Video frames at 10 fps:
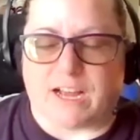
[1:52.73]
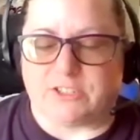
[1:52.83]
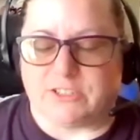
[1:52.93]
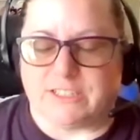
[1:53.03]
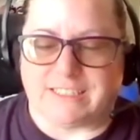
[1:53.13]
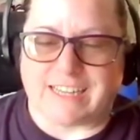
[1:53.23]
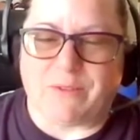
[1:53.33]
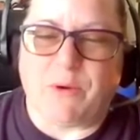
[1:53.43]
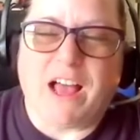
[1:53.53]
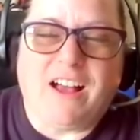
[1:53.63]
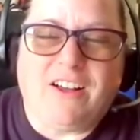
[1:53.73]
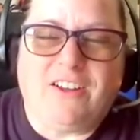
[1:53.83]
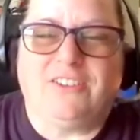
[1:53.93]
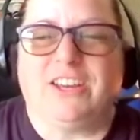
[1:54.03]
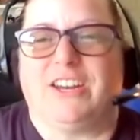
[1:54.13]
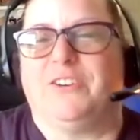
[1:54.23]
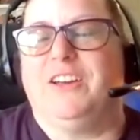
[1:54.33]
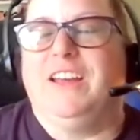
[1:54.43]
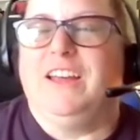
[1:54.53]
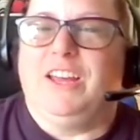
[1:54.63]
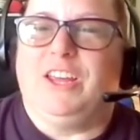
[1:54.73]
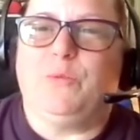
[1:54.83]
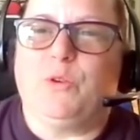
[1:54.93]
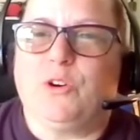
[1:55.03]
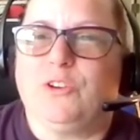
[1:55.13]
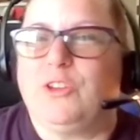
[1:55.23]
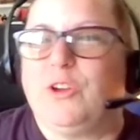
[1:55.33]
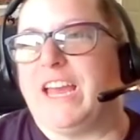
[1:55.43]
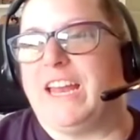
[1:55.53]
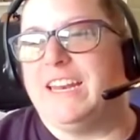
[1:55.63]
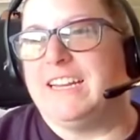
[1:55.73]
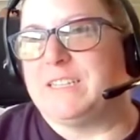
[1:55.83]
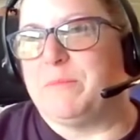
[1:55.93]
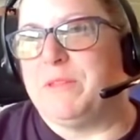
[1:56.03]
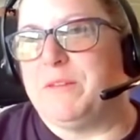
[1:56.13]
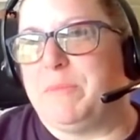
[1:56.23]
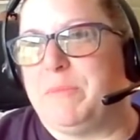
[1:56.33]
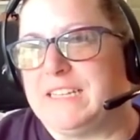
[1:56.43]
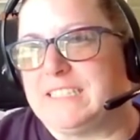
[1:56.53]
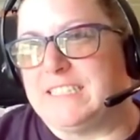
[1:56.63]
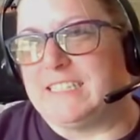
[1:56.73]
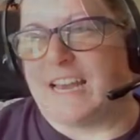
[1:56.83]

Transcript: actually just say, well, you were located at some of the bases